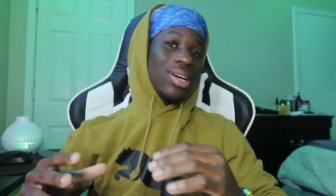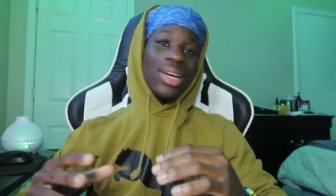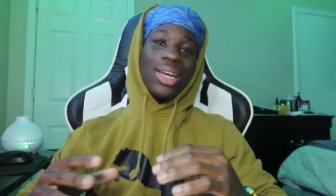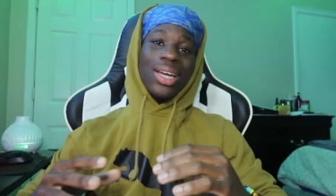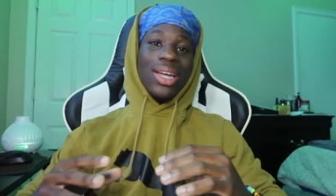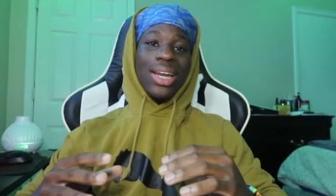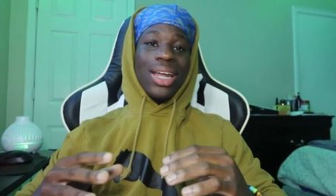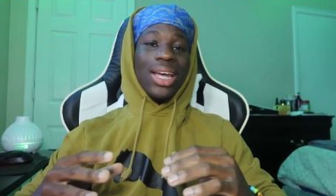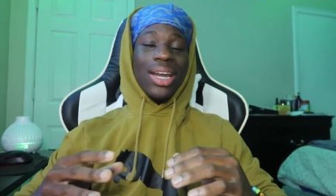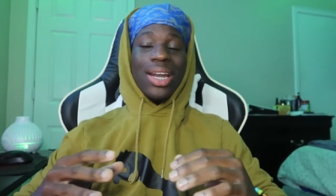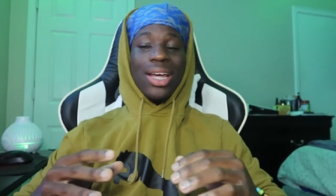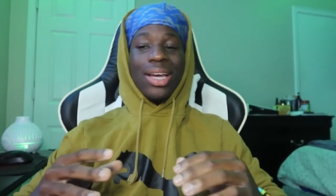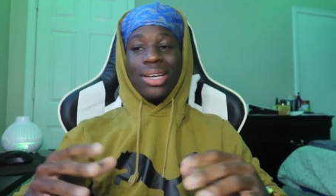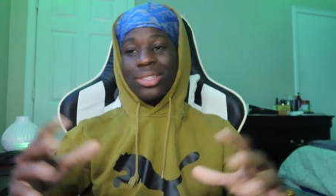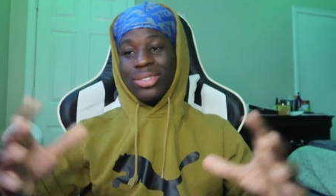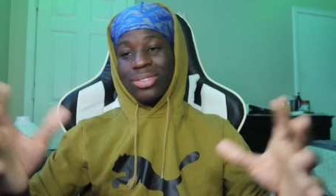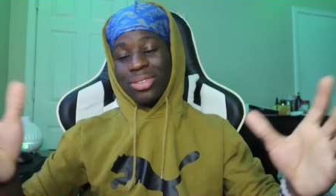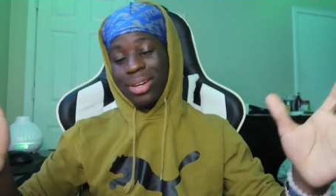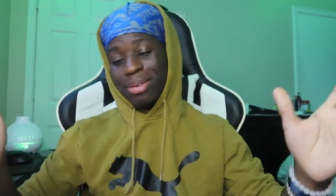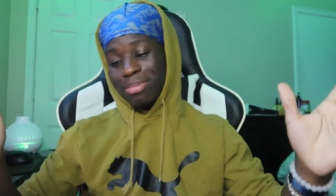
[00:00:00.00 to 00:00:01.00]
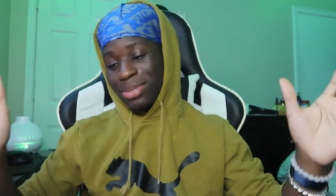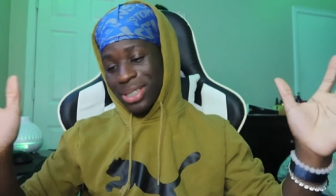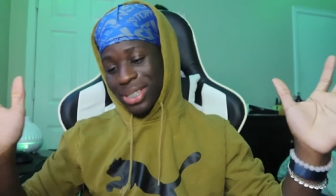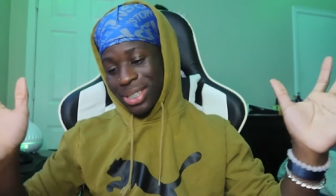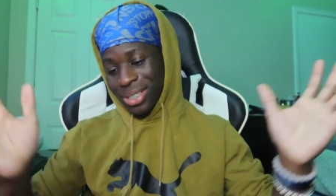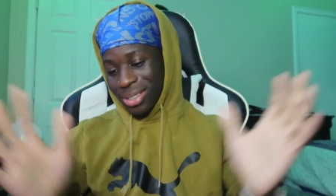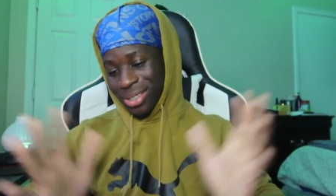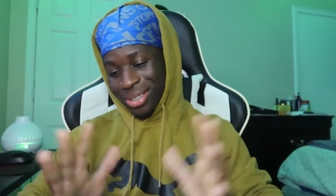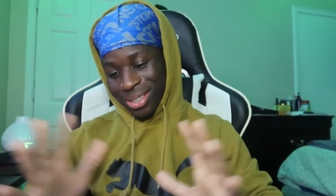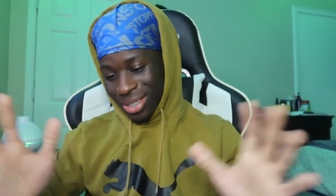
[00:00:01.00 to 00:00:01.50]
nothing that night so I'm
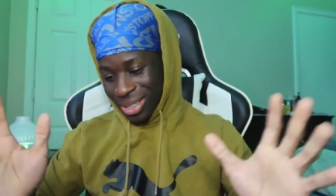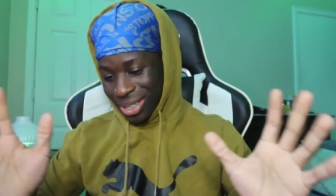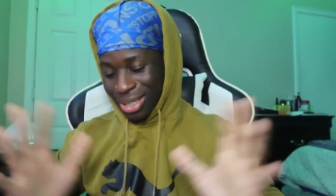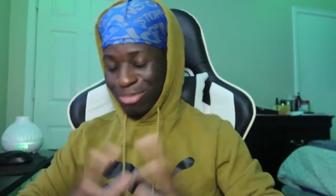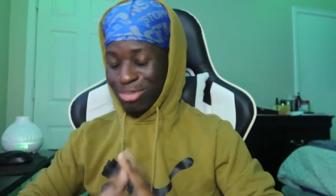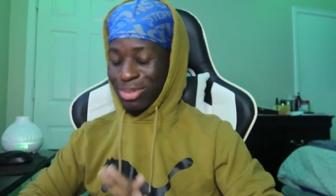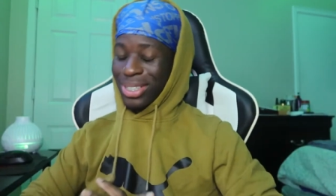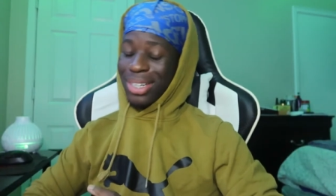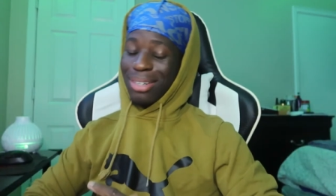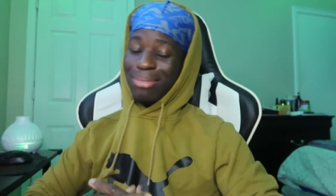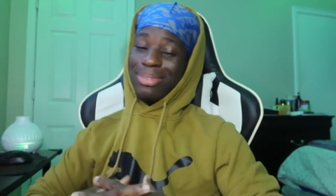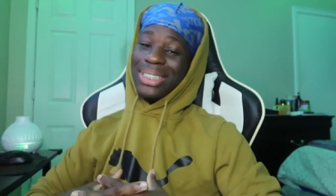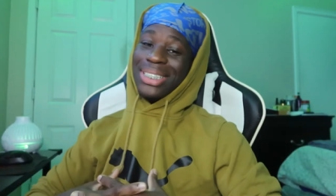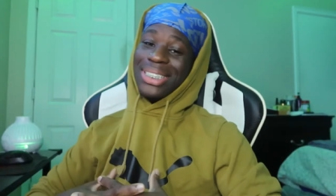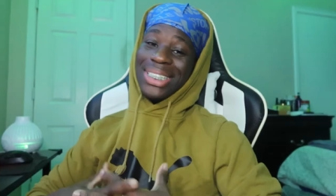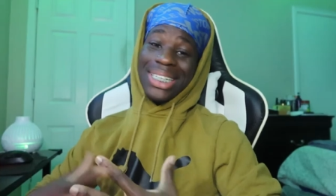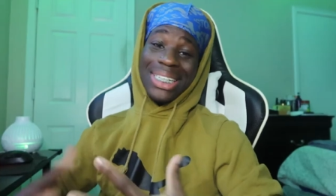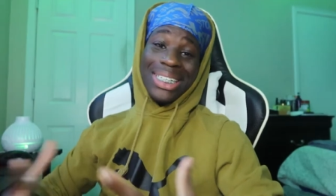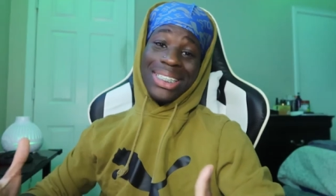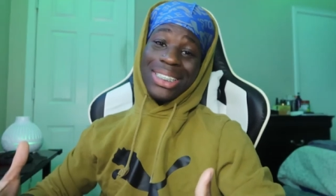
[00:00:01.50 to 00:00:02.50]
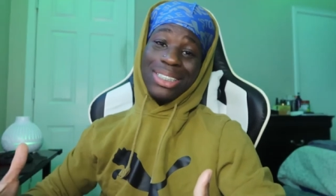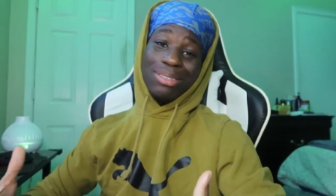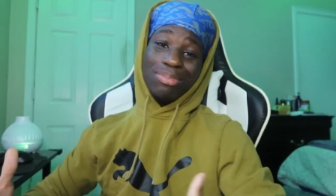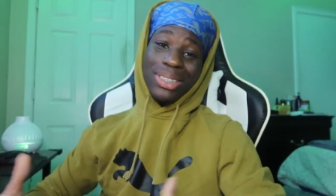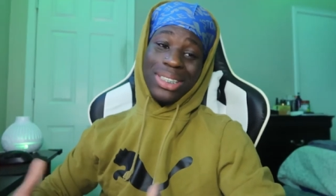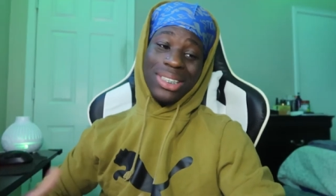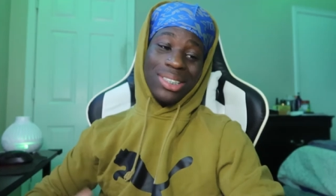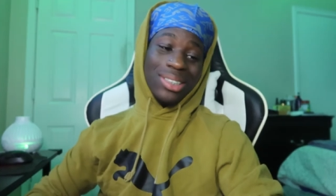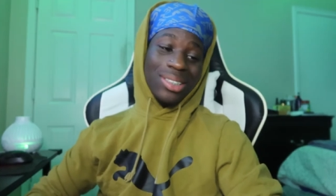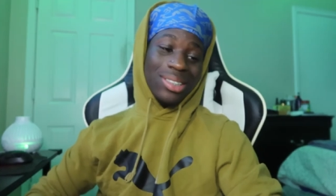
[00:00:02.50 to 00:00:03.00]
just you know what I'm saying I'm just in this
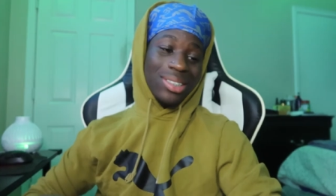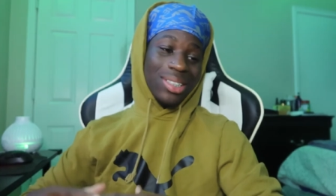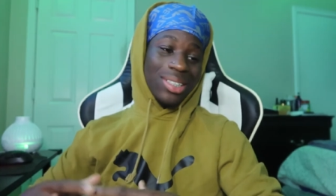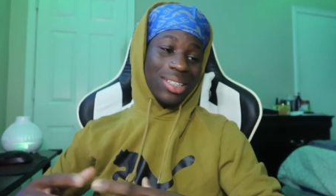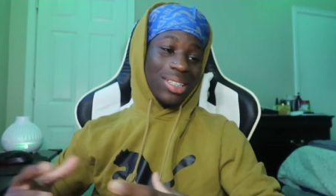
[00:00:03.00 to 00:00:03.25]
bitch